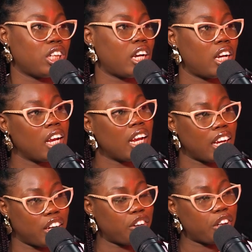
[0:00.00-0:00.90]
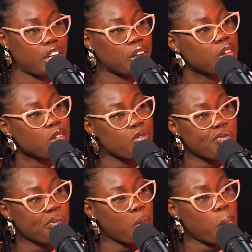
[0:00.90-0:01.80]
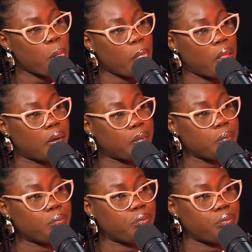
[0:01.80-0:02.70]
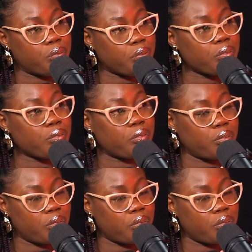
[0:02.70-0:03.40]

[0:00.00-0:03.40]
Of course. I mean, you go where your customers go.